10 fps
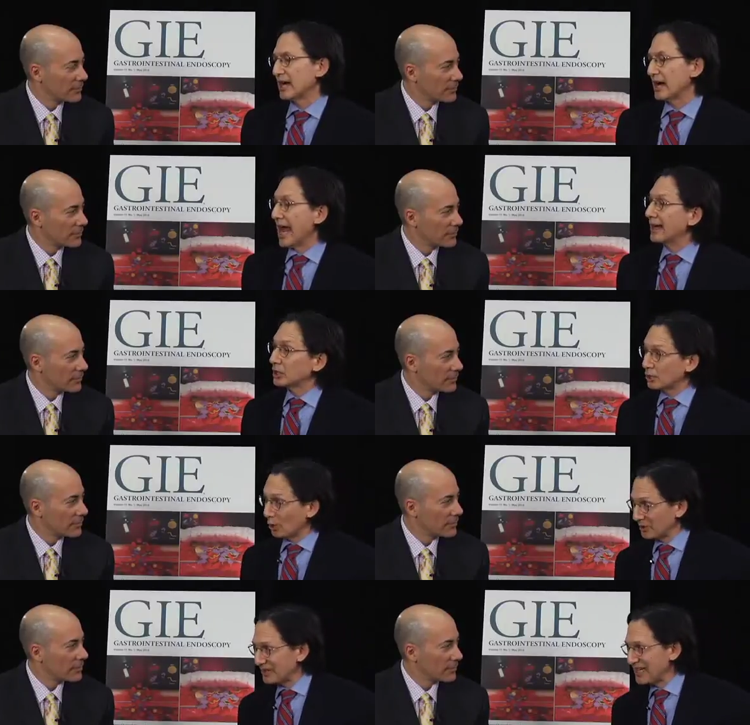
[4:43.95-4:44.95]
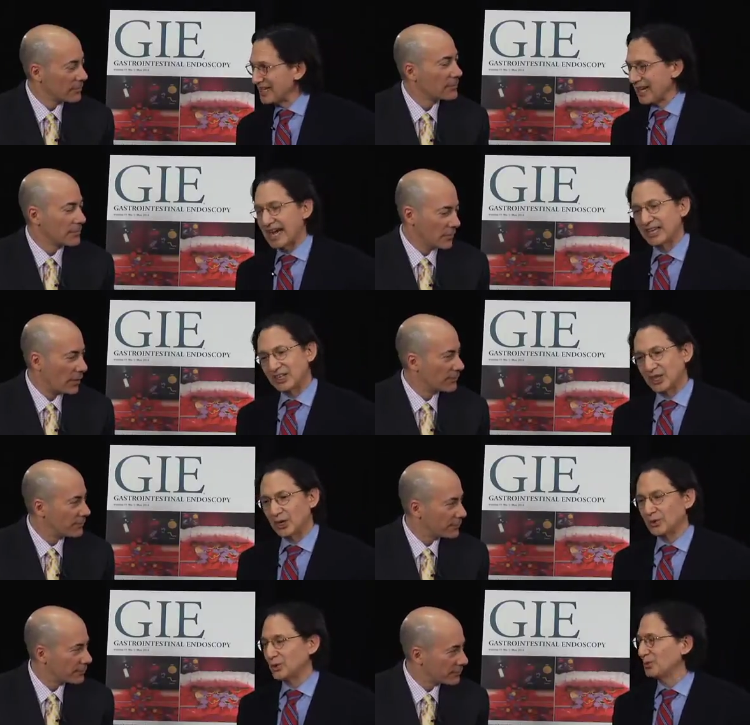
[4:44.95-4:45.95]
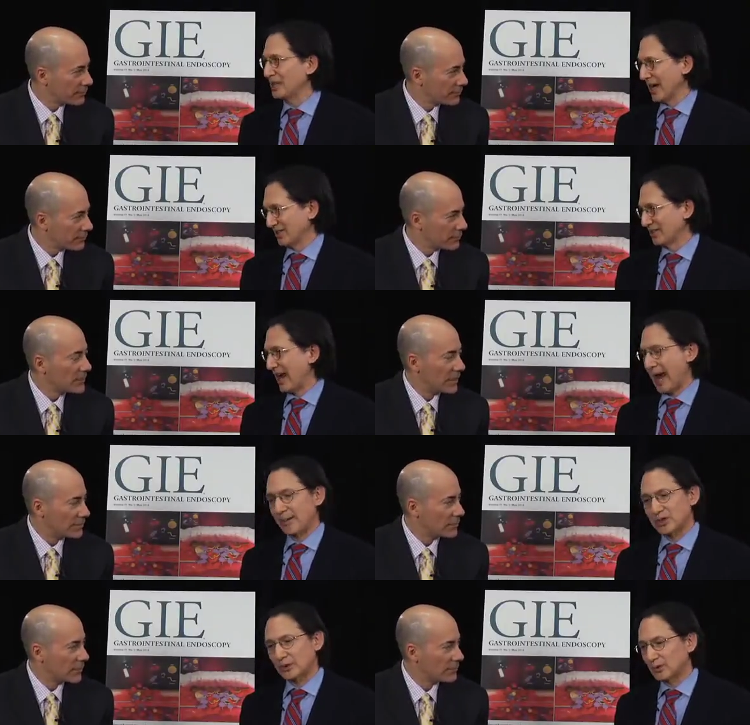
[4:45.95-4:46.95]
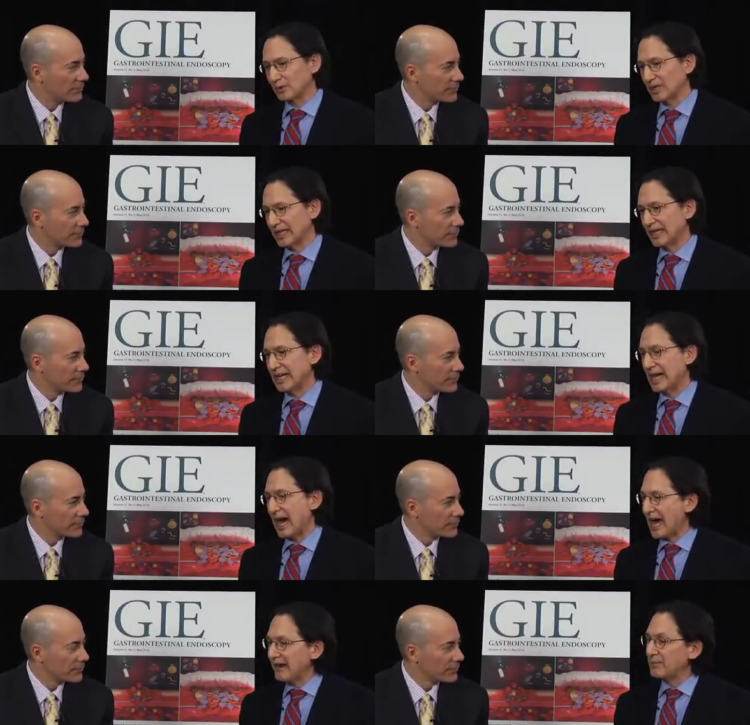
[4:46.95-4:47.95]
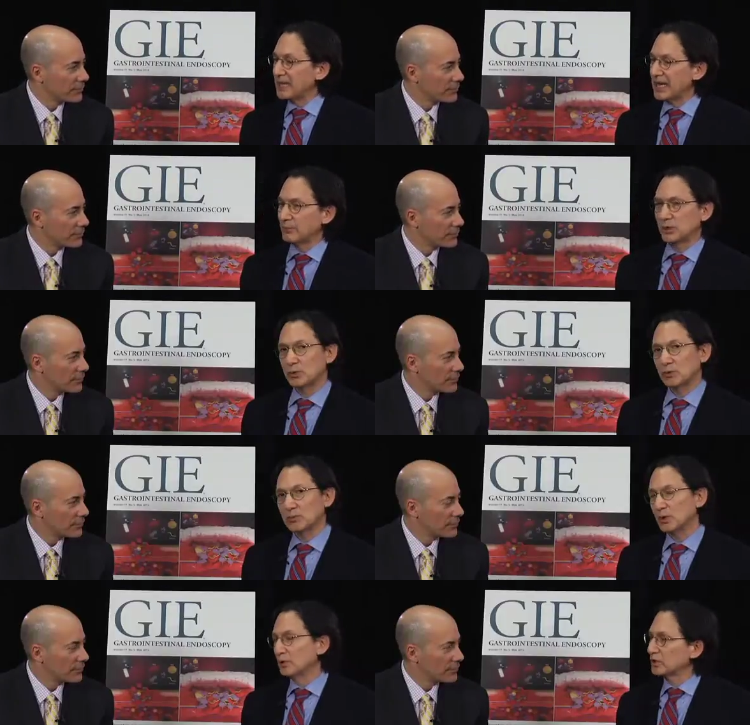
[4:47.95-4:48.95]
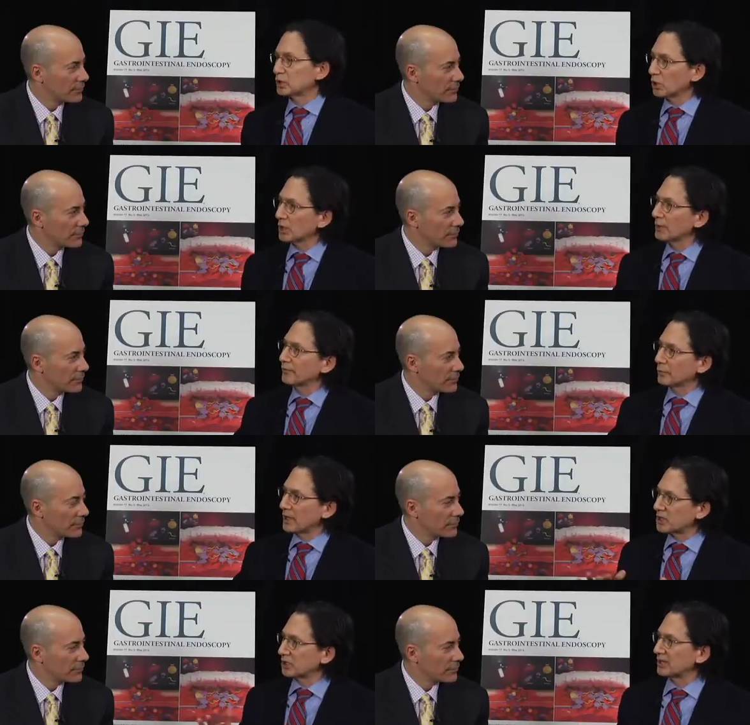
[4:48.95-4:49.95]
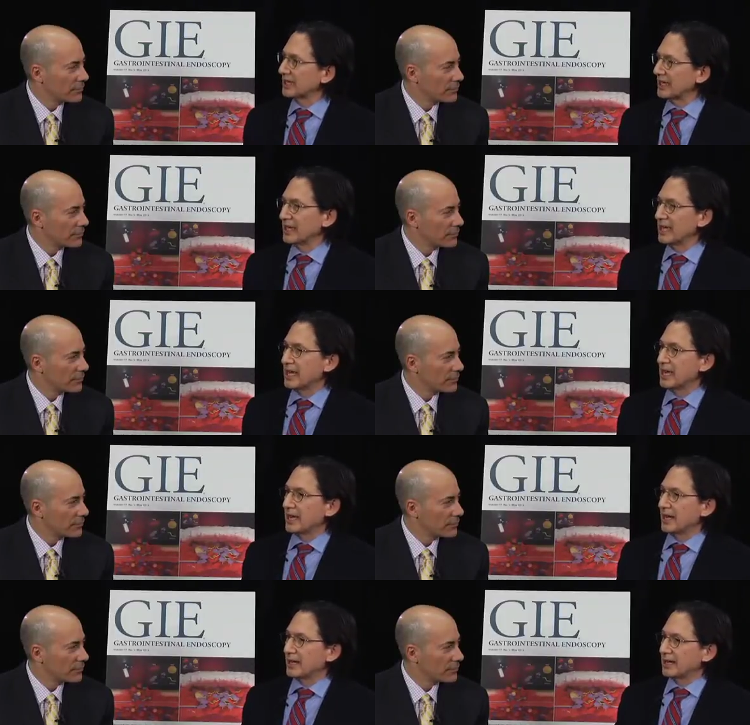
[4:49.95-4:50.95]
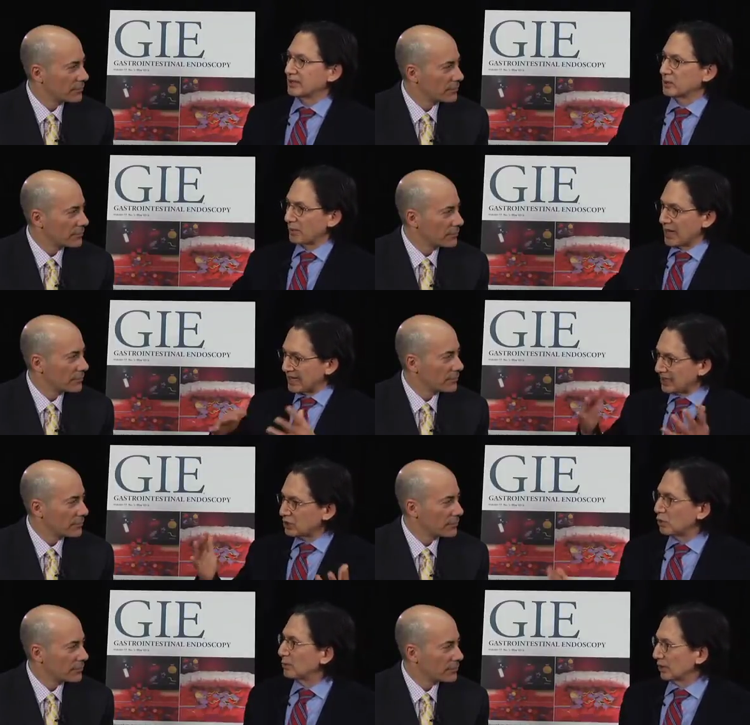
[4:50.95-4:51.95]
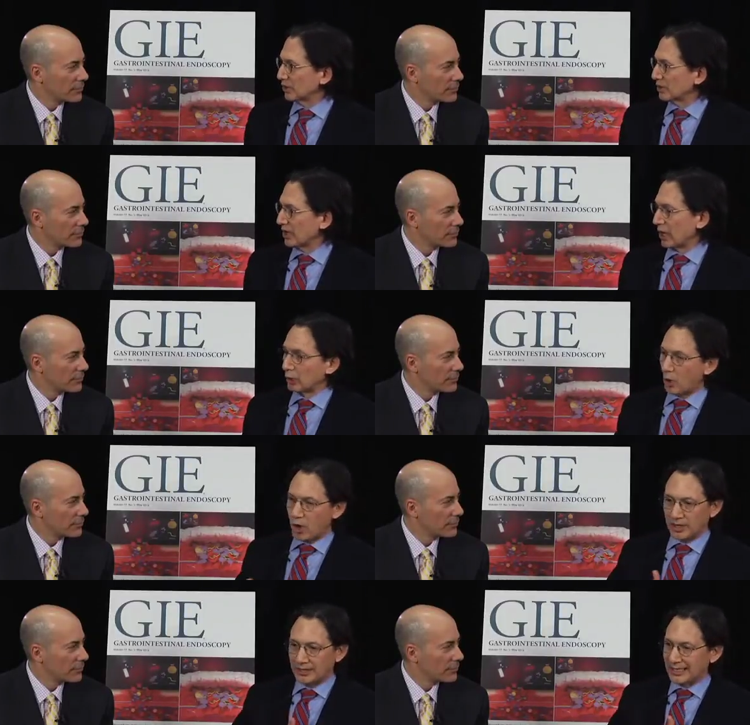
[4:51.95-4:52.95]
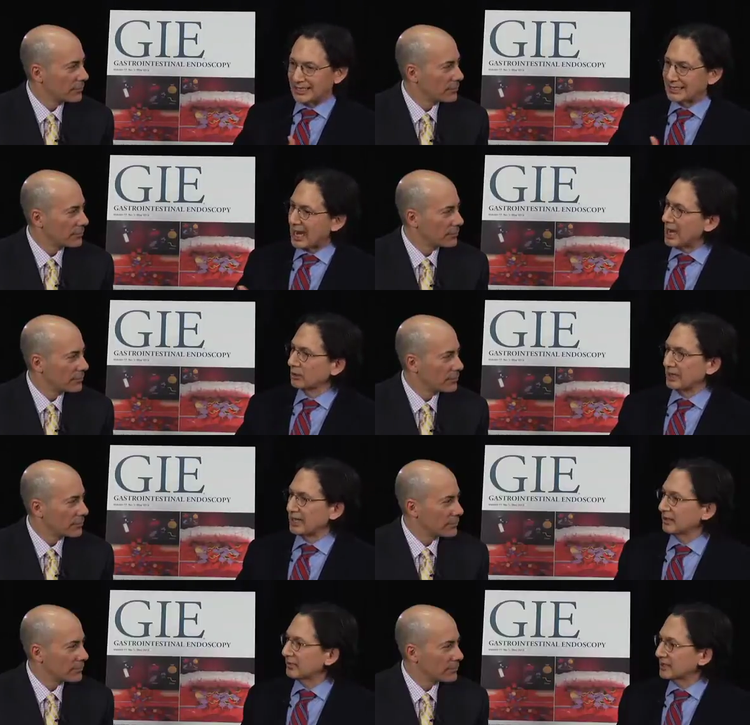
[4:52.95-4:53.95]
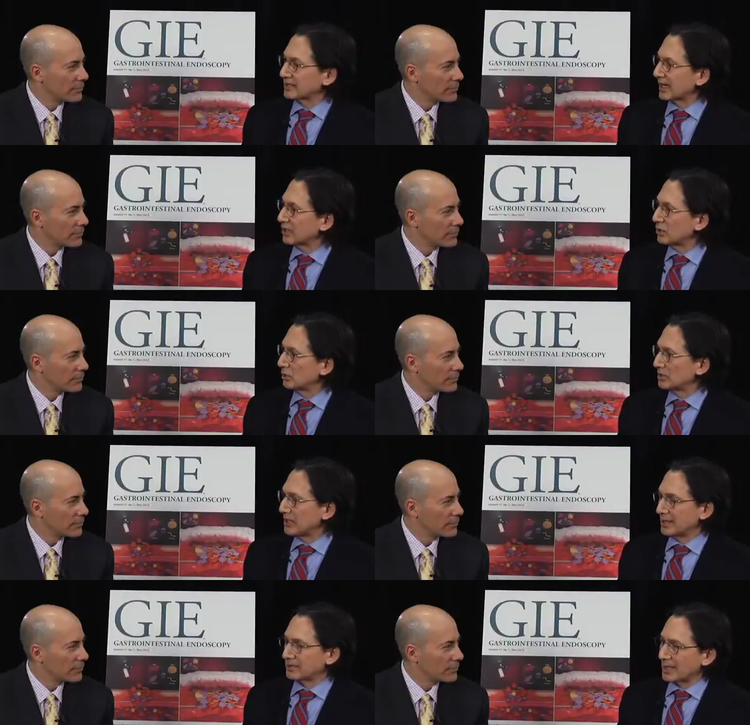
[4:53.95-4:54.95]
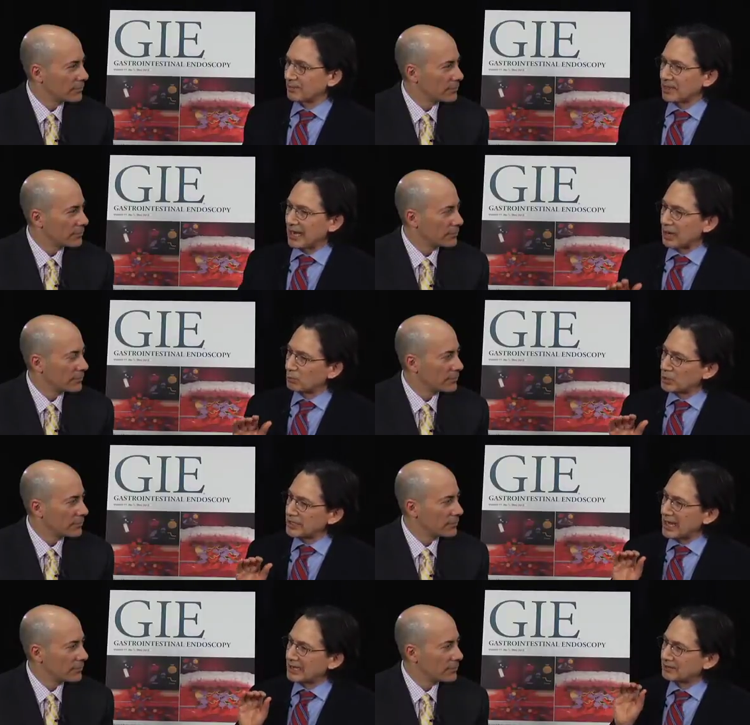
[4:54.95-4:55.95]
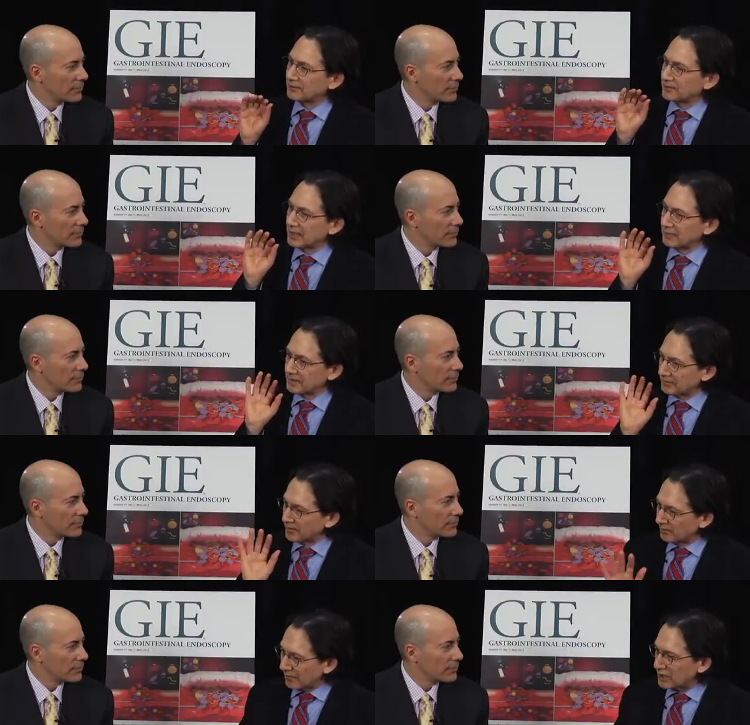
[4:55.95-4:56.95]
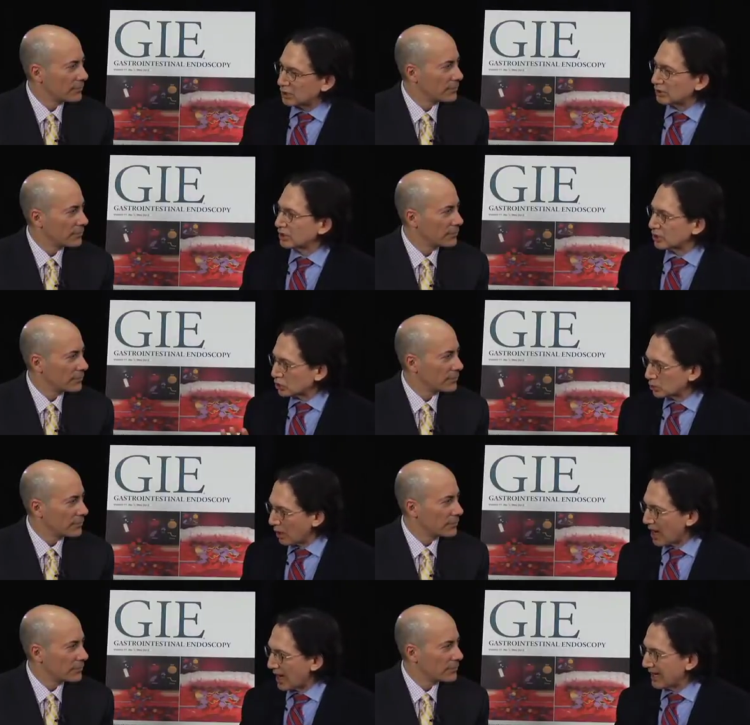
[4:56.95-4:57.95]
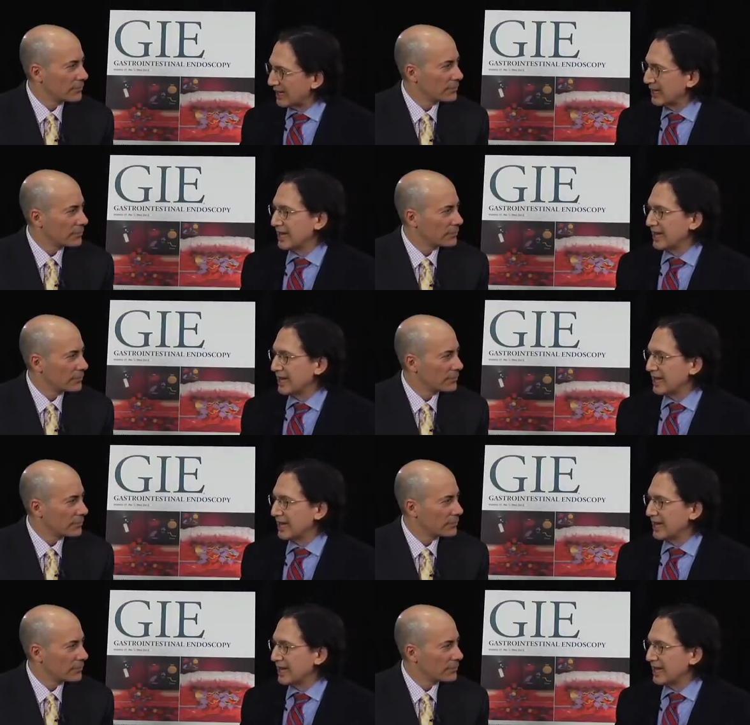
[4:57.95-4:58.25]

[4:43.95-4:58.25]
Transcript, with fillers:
Speaker 1: Anecdotally, I can right. tell you yes, yes absolutely. I have been able to remove circumferentially Uh, spreading tumors along the entire length of the second duodenum, something I would not ev have even ventured to try.